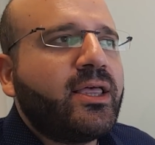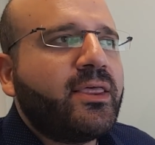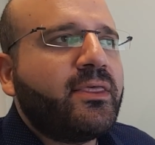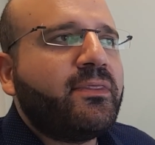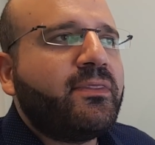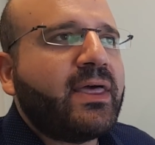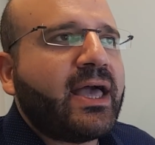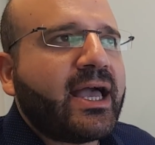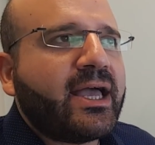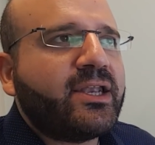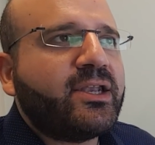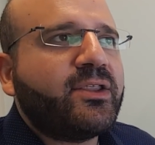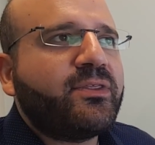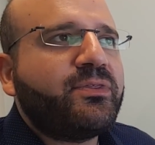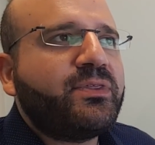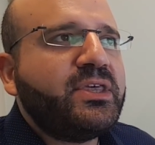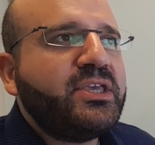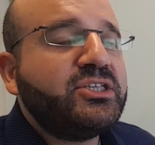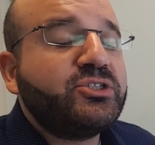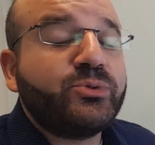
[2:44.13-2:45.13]
that
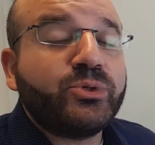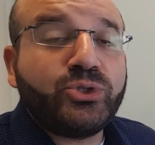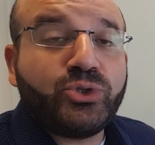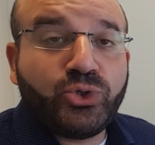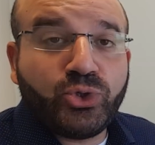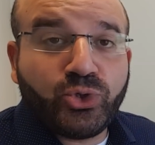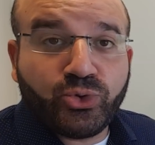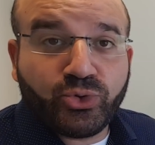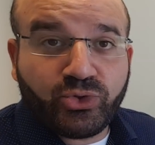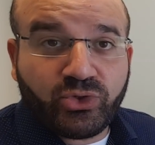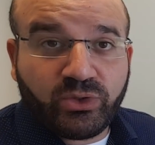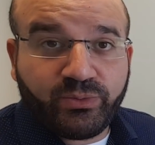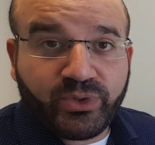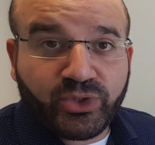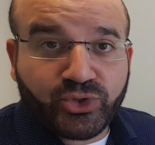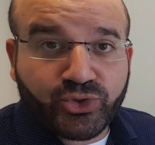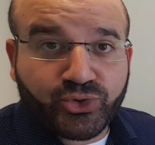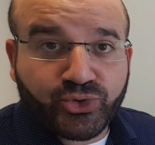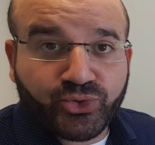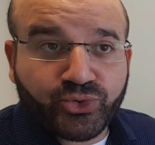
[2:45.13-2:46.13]
things were too good to
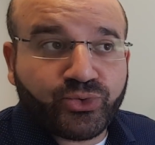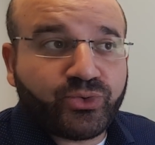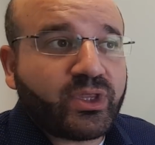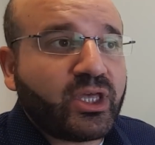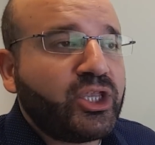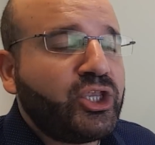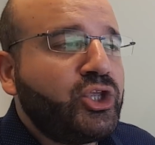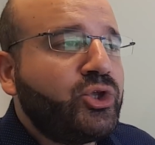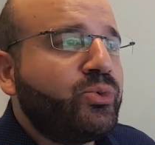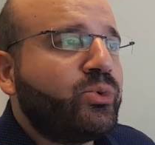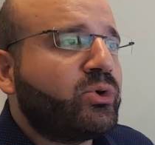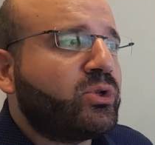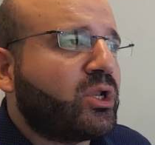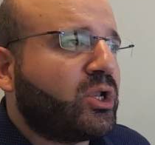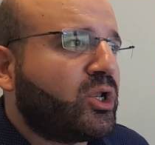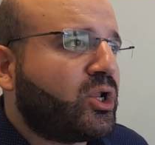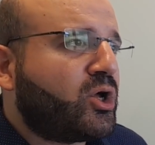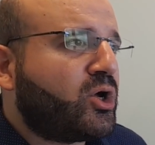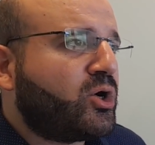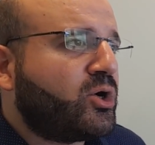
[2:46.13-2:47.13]
be true. They knew all
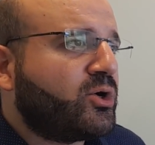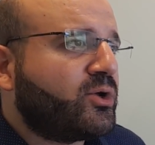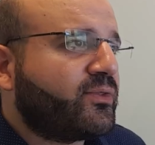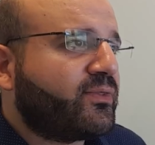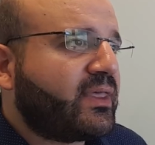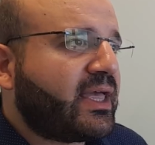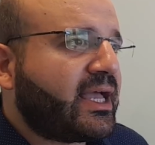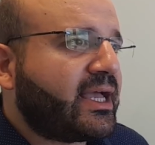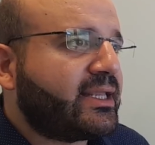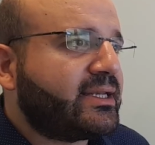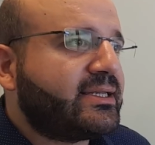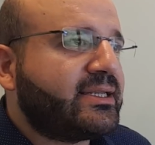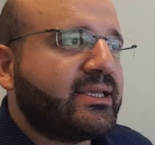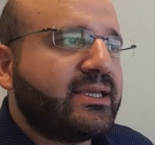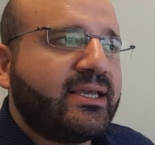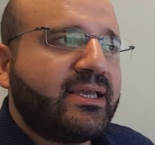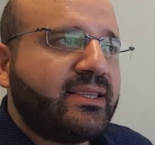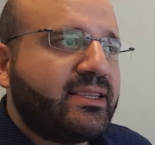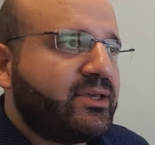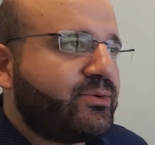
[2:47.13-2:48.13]
along that
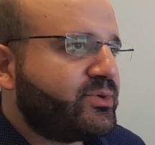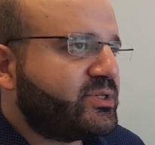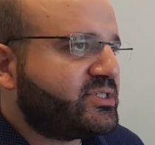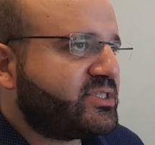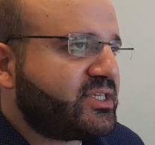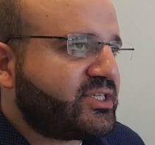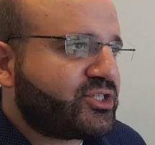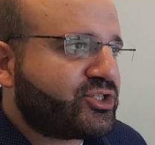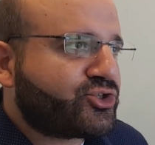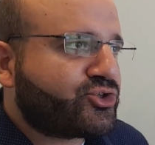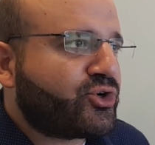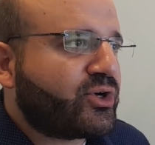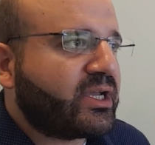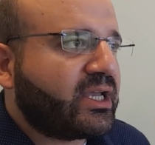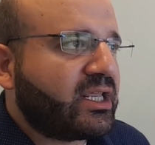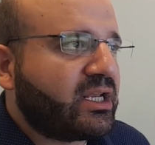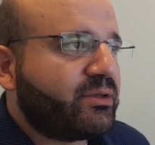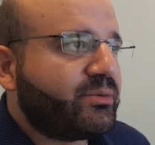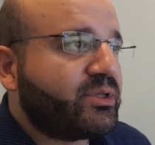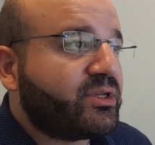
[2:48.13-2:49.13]
there was this strong
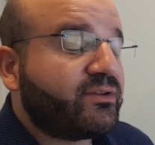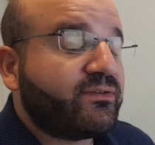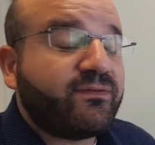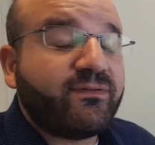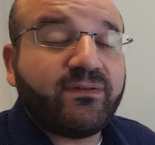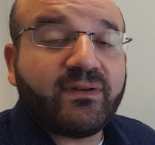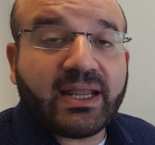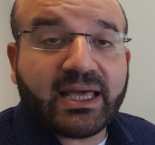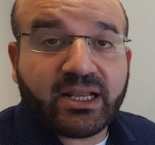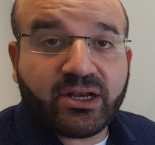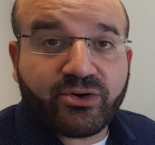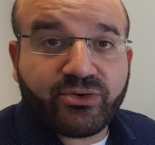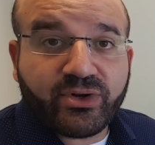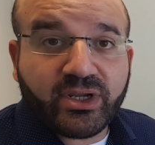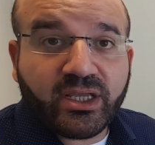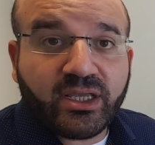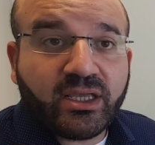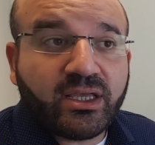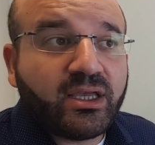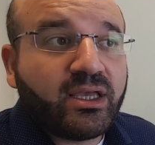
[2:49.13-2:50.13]
element of
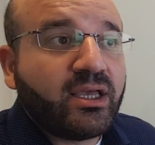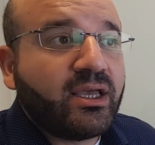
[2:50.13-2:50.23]
flattery.